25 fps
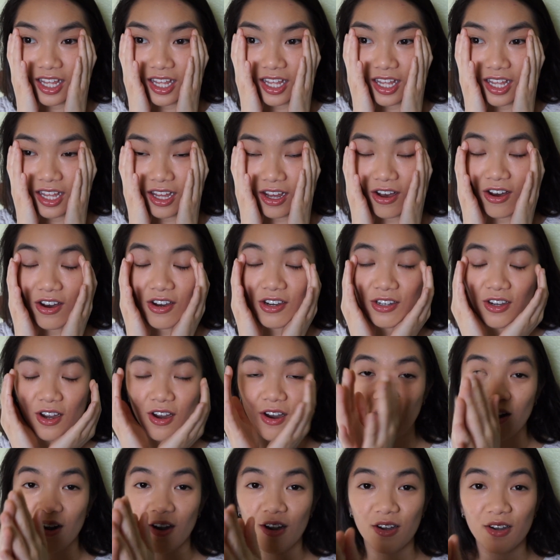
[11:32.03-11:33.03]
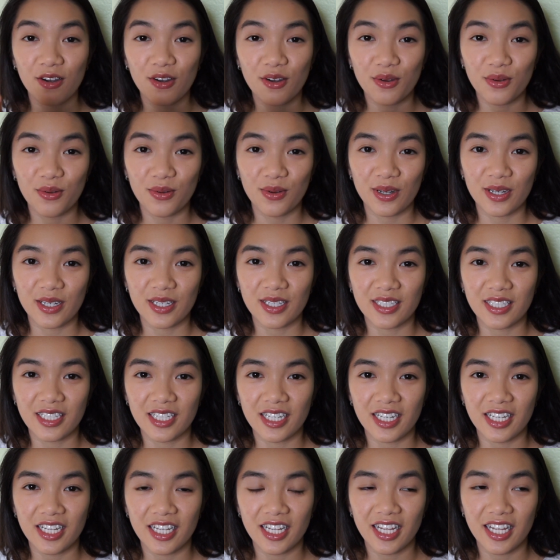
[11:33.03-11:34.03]
Hong Kong was
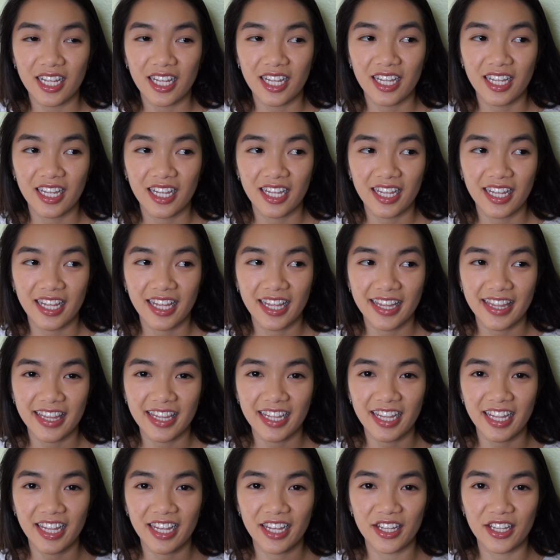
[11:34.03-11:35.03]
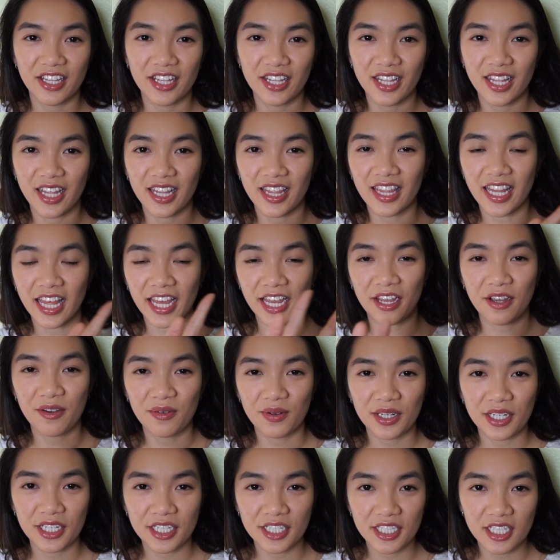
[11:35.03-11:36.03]
the
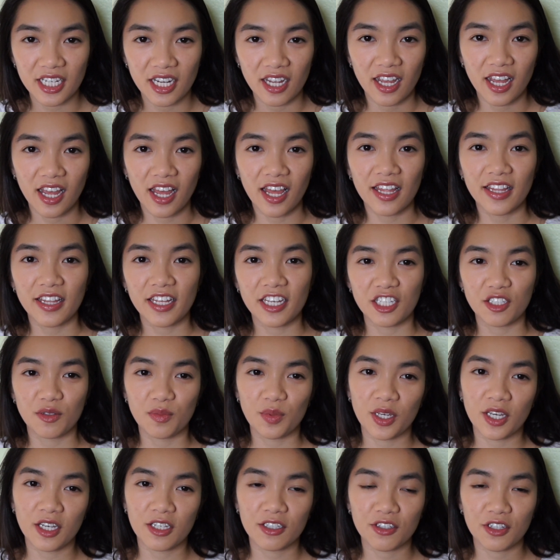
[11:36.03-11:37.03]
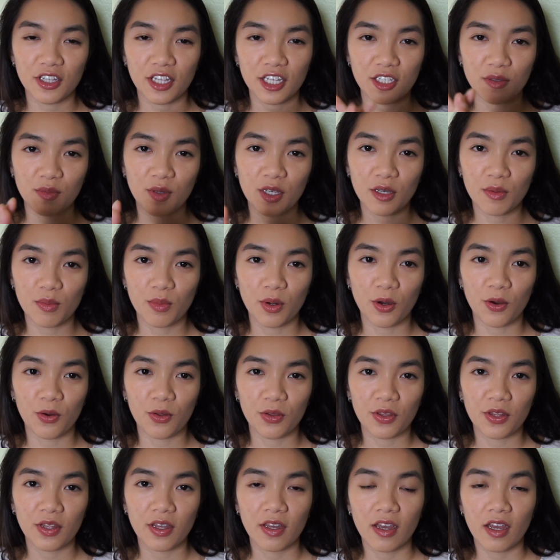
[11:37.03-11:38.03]
language they speak. So they speak both
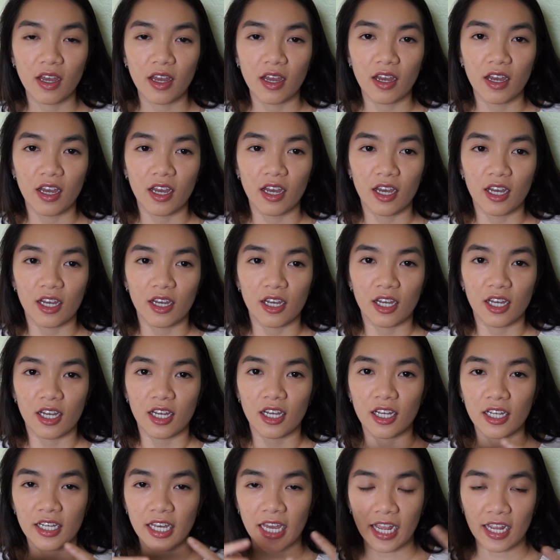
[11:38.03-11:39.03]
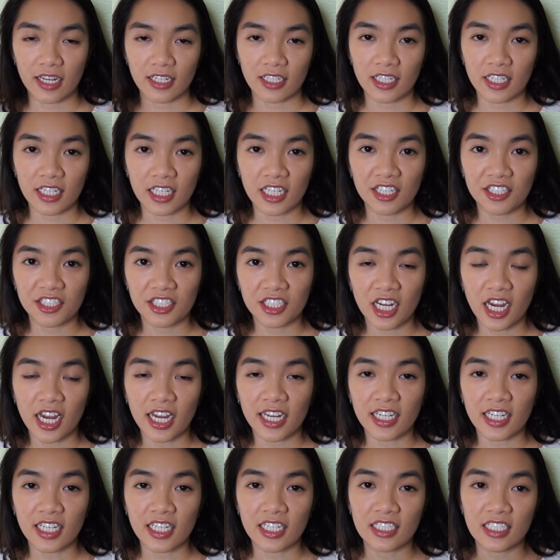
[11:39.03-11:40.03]
Cantonese,
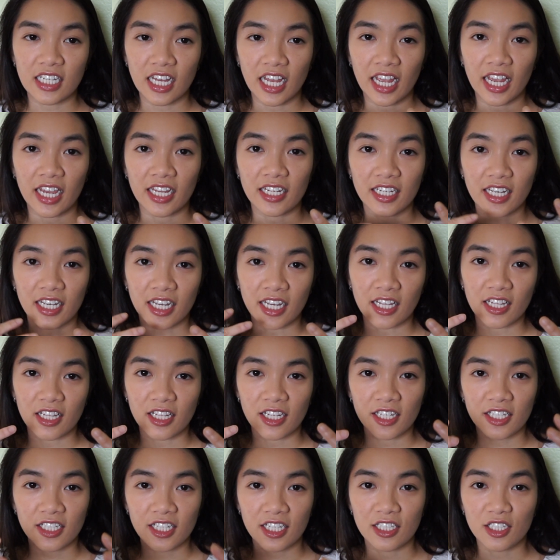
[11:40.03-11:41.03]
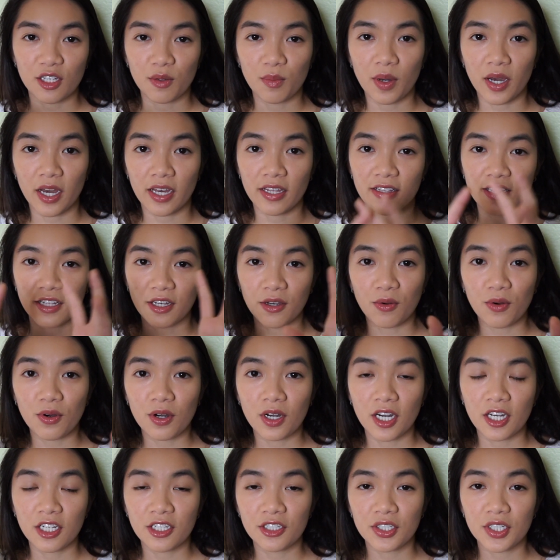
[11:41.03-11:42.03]
Chinese, and English. It's a bilingual
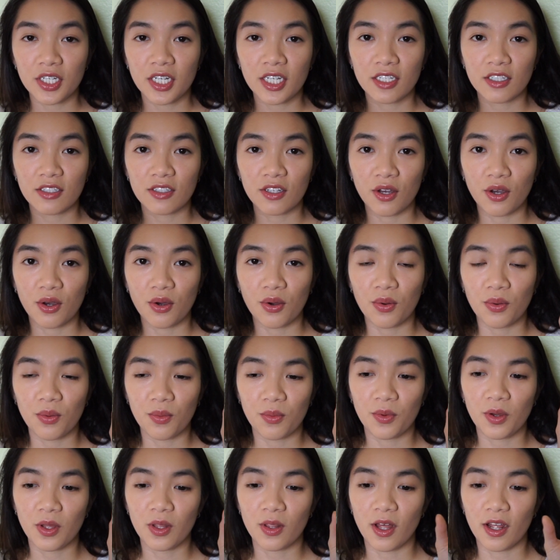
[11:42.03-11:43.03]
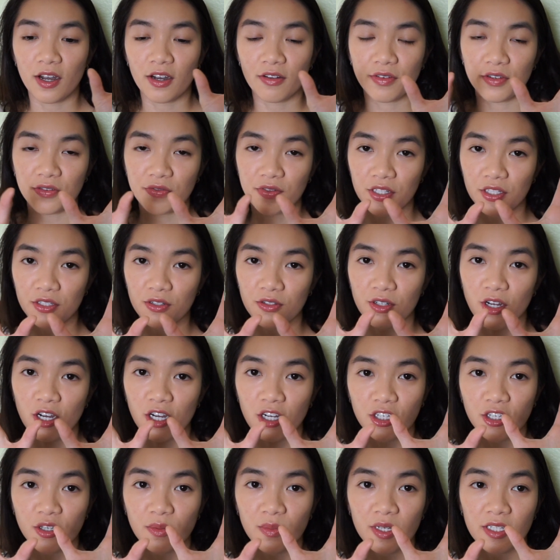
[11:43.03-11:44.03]
country, so a lot of official
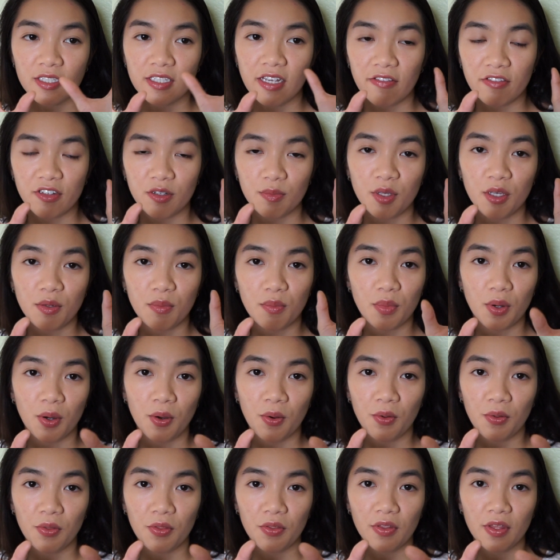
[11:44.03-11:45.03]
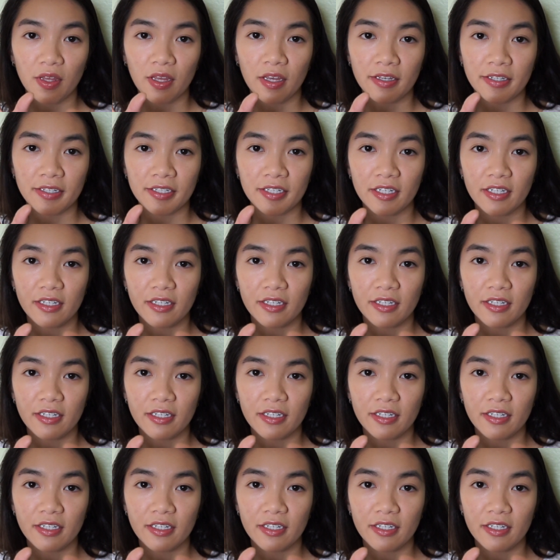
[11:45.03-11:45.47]
documents have to be both in